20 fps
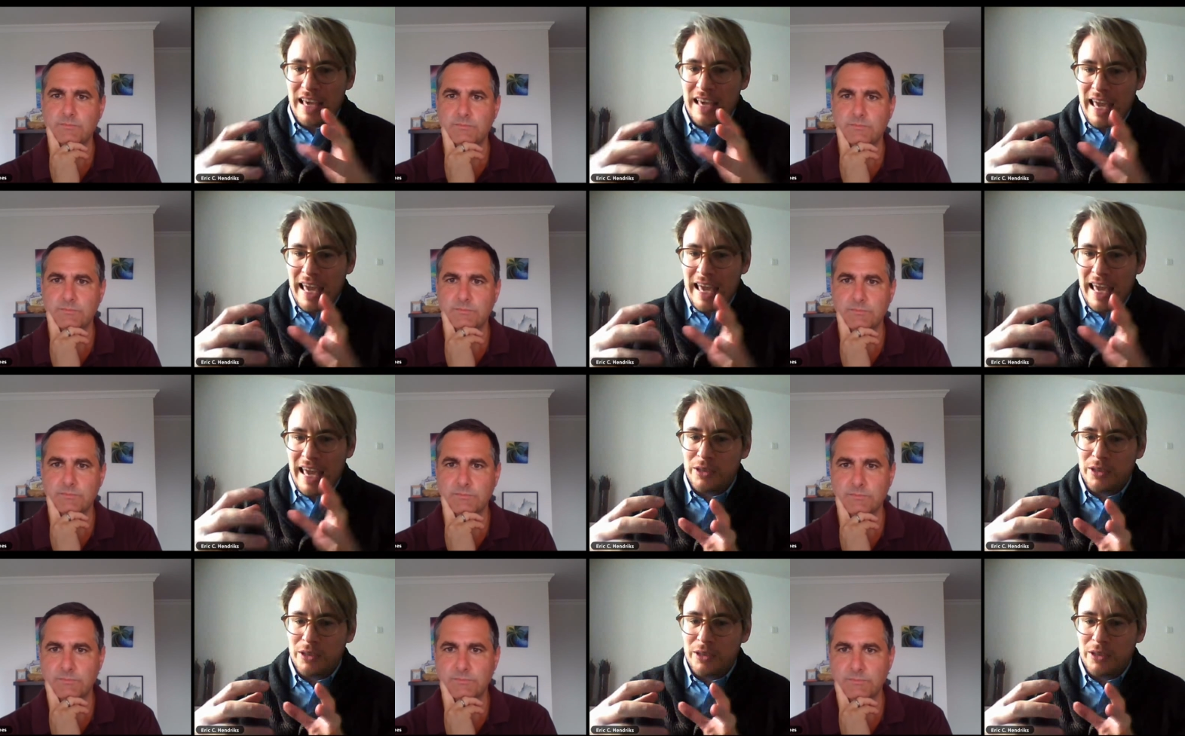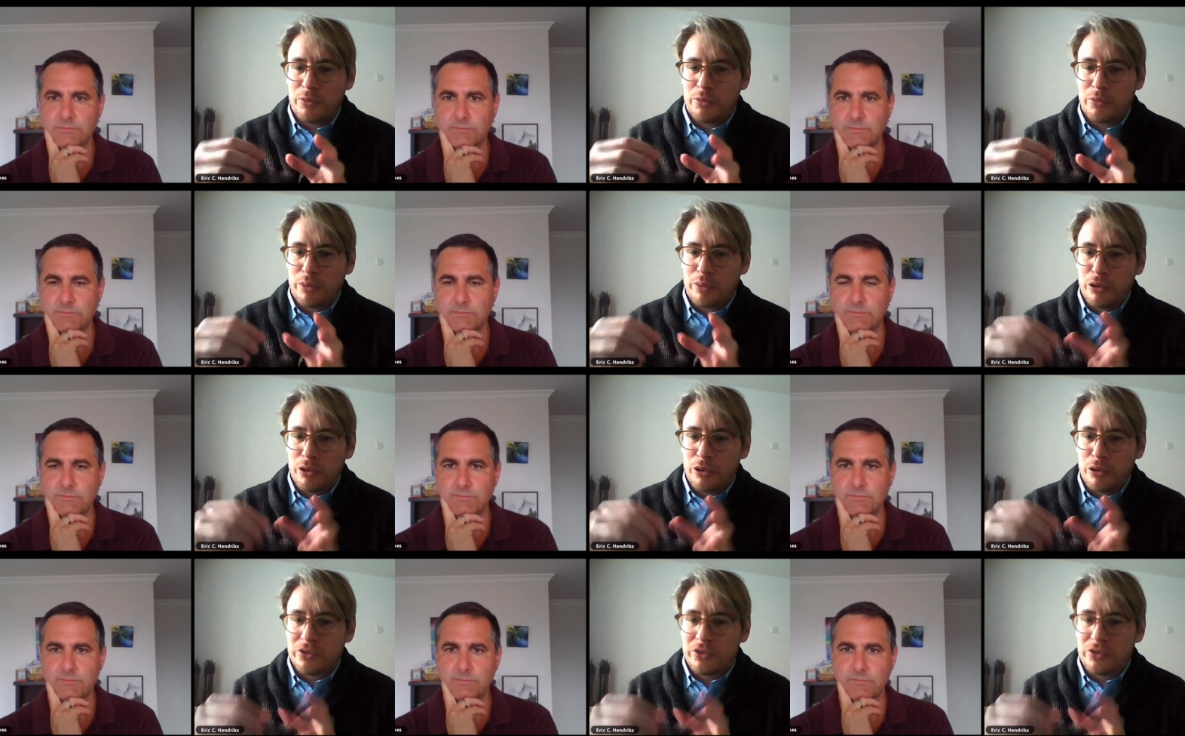Speaker 1: then you
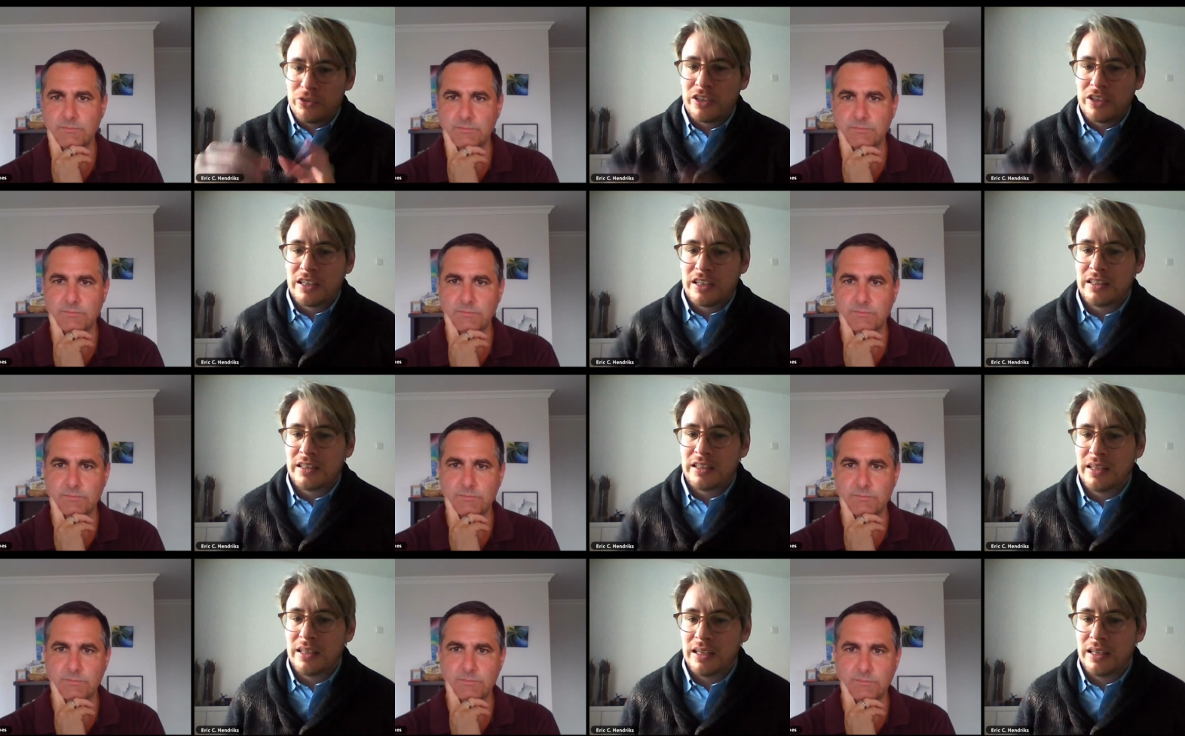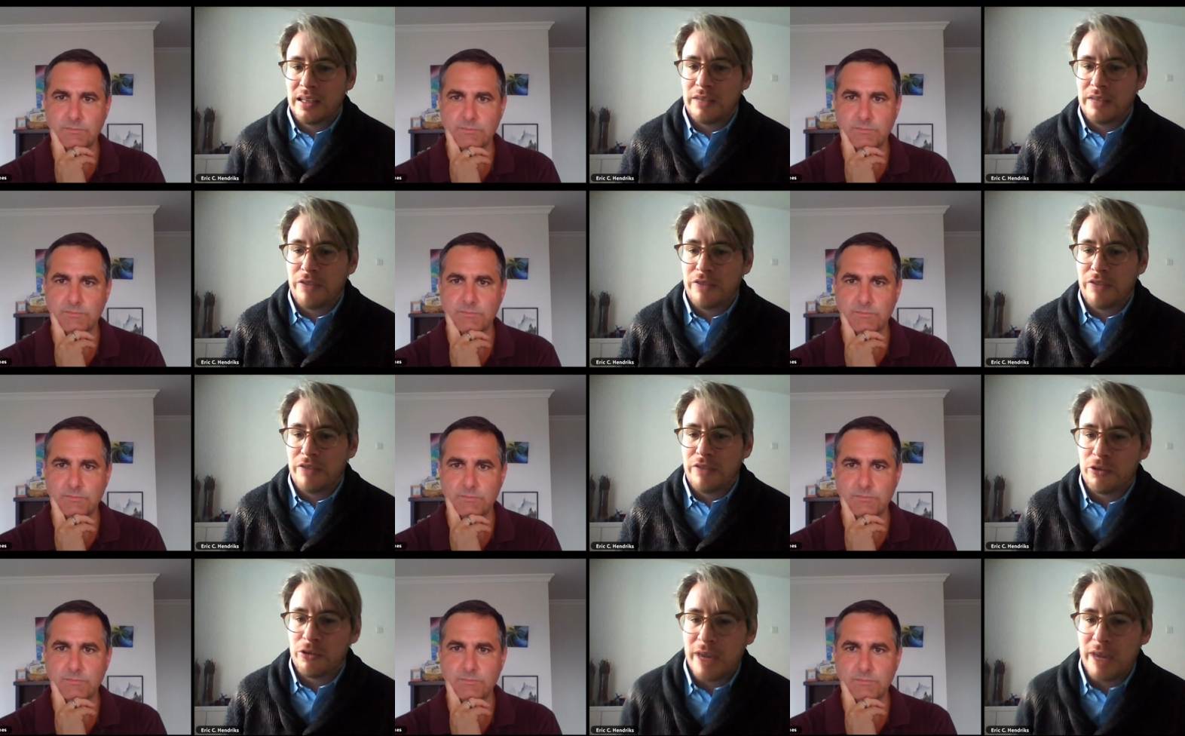pollute the
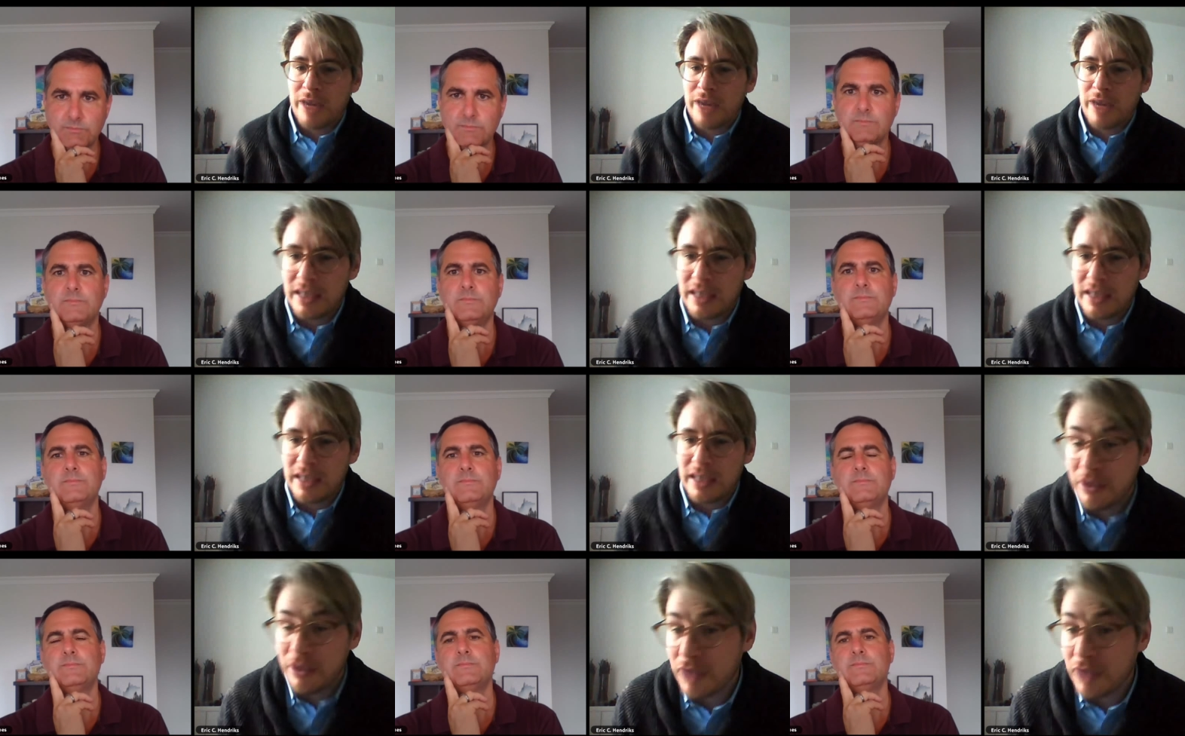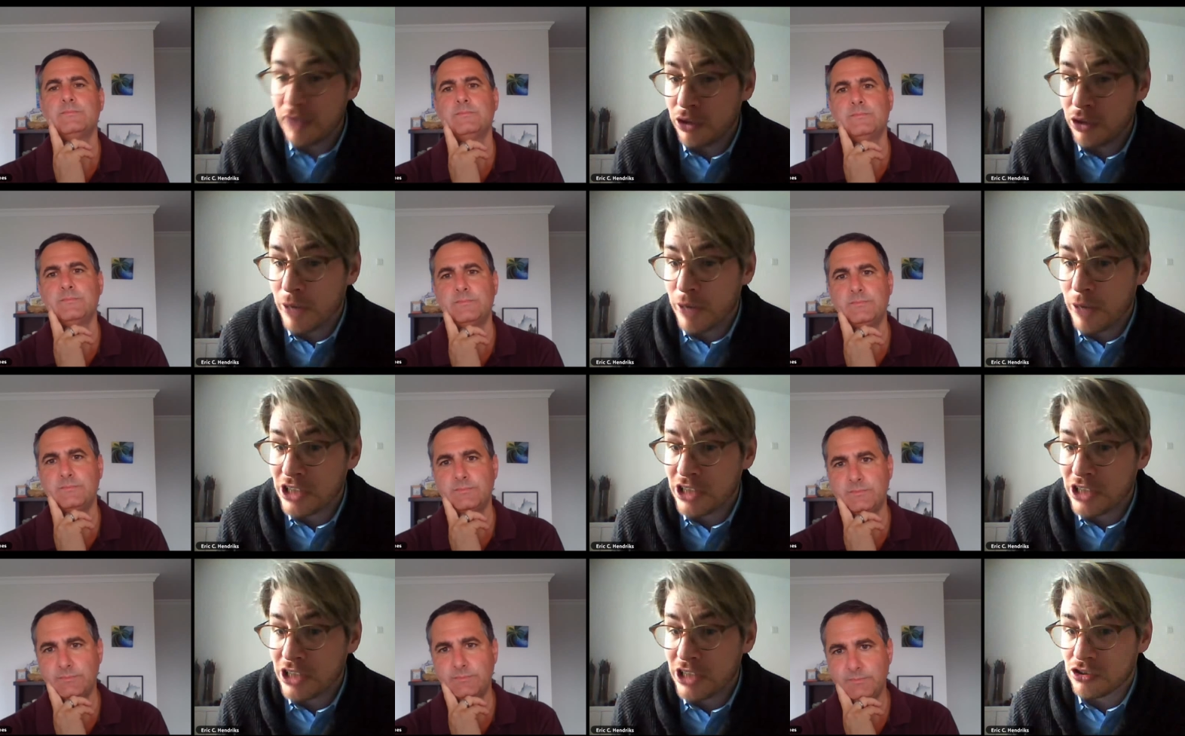evaluate,
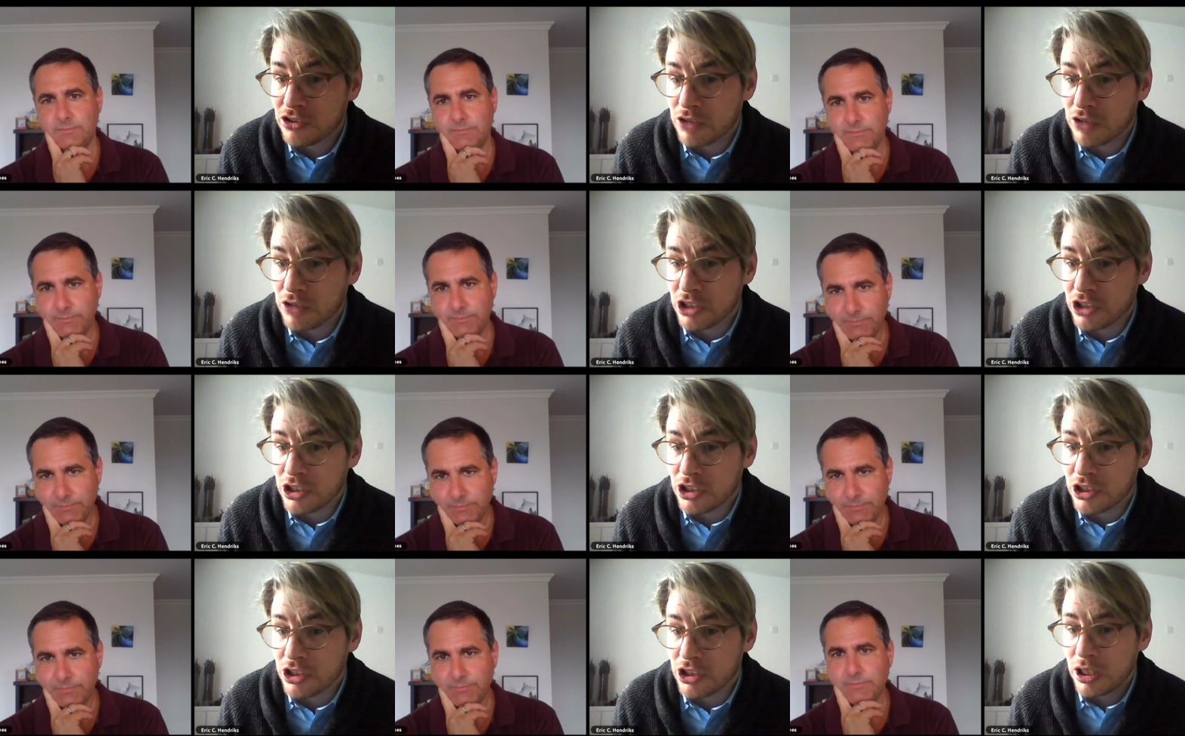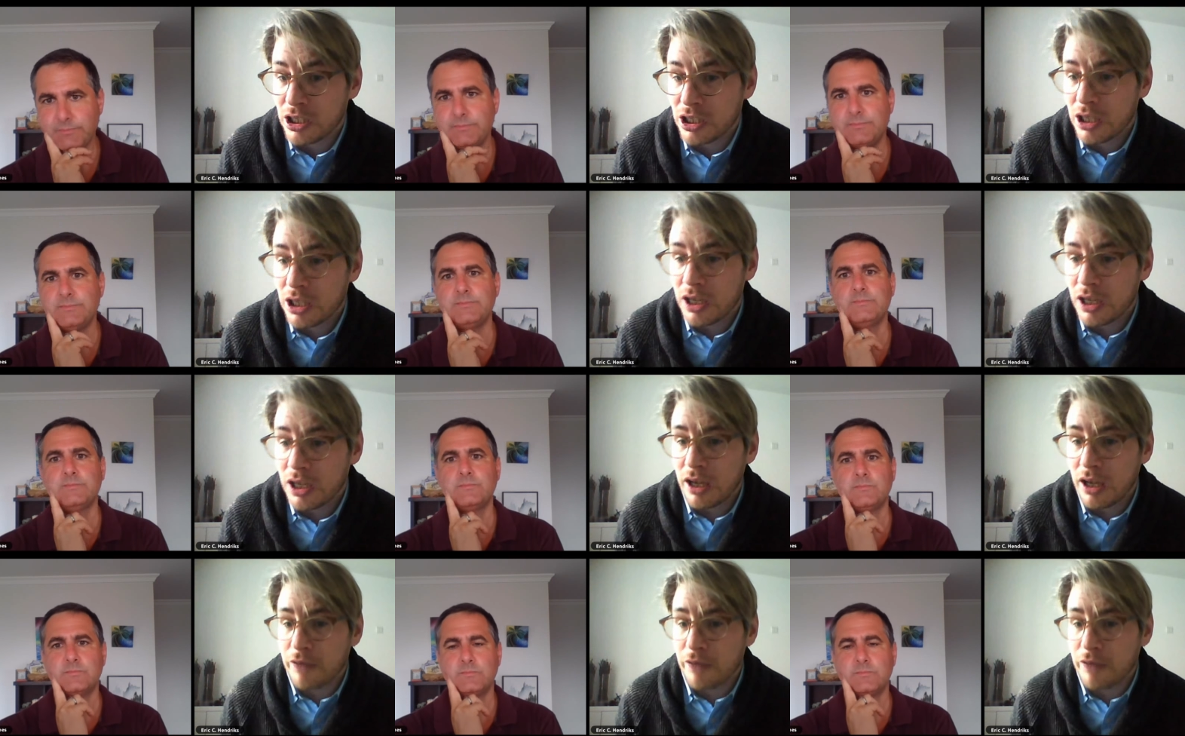evaluation structure uh,